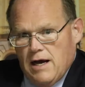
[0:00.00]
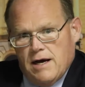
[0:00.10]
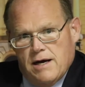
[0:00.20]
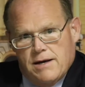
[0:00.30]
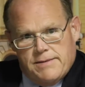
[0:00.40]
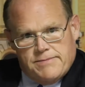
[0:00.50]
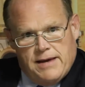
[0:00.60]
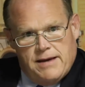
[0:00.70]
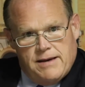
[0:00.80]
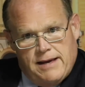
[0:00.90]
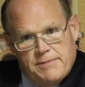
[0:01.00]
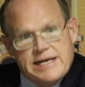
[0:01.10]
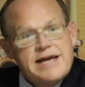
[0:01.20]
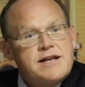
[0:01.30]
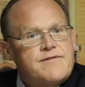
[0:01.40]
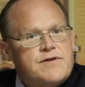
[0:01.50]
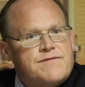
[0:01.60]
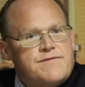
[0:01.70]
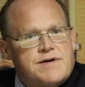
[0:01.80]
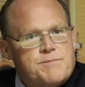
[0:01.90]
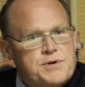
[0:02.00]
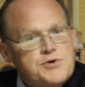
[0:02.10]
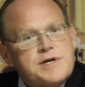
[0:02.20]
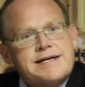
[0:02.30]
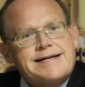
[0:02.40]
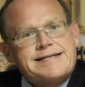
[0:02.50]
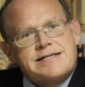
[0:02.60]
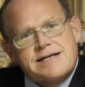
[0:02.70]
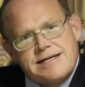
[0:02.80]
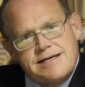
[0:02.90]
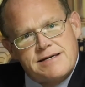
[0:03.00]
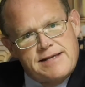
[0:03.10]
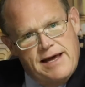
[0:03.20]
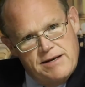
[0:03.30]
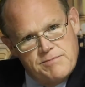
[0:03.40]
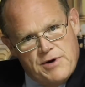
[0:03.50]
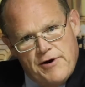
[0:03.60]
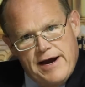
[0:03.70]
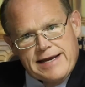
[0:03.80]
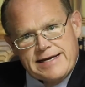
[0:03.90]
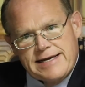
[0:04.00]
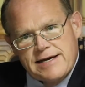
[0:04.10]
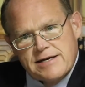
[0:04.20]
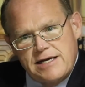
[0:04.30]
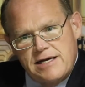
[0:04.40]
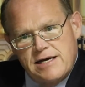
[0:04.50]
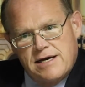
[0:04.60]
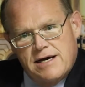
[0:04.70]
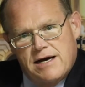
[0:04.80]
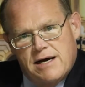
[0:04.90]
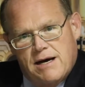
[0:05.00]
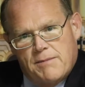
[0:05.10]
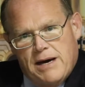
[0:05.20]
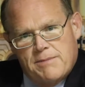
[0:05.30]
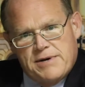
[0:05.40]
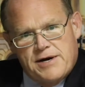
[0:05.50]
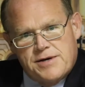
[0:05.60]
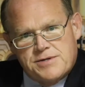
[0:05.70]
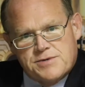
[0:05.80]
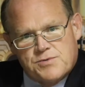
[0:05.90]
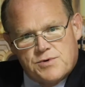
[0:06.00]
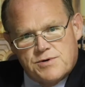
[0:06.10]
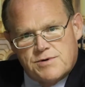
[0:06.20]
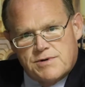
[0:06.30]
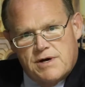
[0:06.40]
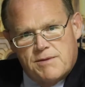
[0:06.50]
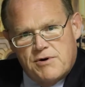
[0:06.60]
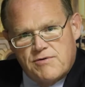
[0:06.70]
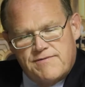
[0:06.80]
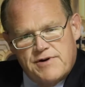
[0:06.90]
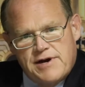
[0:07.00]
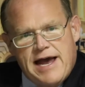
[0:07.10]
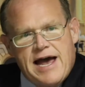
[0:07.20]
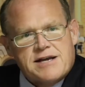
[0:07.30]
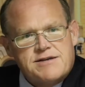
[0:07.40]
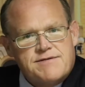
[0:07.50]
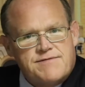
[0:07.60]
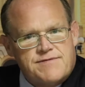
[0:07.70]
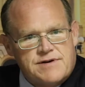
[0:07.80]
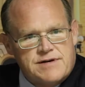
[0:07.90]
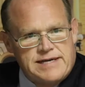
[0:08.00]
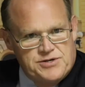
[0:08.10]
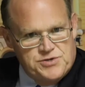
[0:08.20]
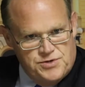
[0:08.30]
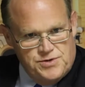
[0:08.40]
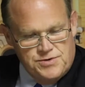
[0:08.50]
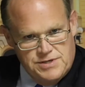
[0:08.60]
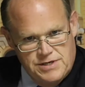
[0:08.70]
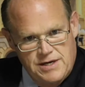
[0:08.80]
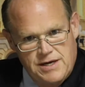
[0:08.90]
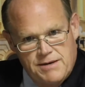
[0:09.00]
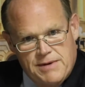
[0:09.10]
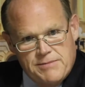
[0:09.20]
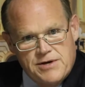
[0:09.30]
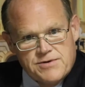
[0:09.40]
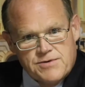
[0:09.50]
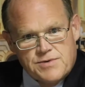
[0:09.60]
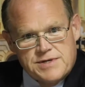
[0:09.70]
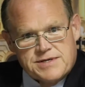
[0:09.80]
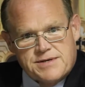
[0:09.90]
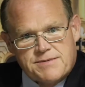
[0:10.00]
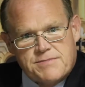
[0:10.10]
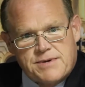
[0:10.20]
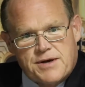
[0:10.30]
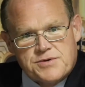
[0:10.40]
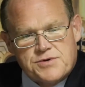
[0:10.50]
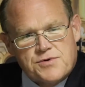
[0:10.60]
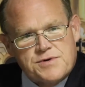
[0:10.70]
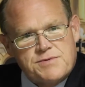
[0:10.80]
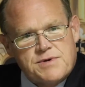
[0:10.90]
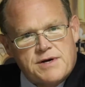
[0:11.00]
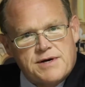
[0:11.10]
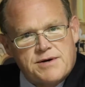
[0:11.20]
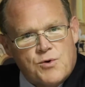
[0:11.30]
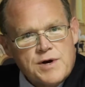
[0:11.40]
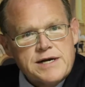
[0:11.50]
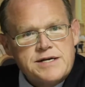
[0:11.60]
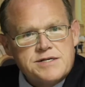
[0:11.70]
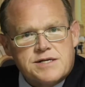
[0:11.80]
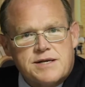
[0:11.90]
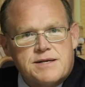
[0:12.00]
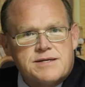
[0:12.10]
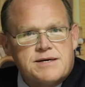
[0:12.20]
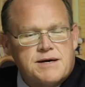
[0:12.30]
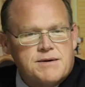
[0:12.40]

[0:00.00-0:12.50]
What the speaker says: I'm a native of Paducah, Kentucky, down in McCracken County. My parents were both very active in church. My mother was a church organist and